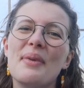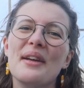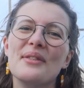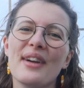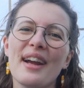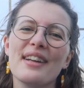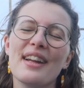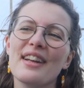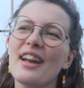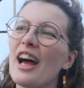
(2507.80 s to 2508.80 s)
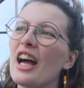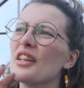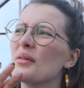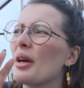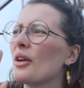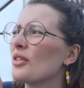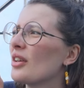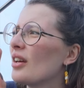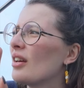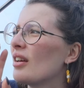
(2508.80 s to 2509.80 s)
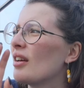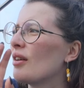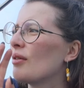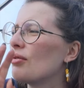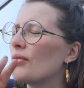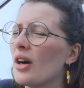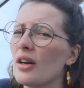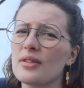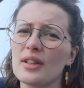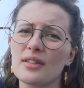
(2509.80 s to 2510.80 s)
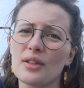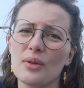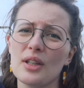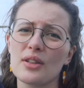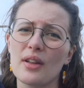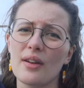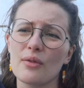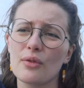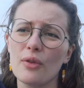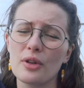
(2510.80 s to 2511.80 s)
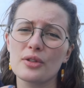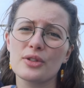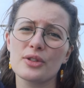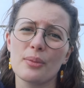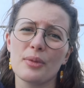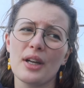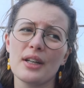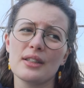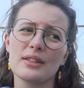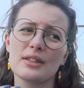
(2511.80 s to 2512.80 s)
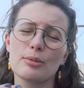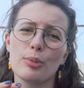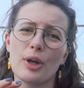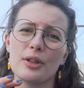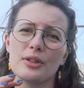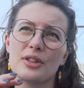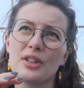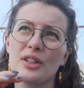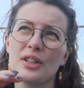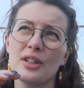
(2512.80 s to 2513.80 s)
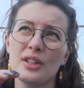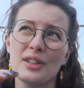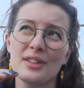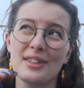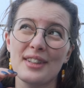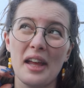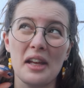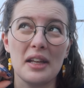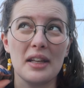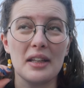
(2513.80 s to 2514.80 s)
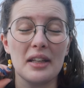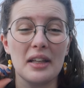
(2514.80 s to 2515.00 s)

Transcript: been raining and about 5-6 degrees and frost some nights but the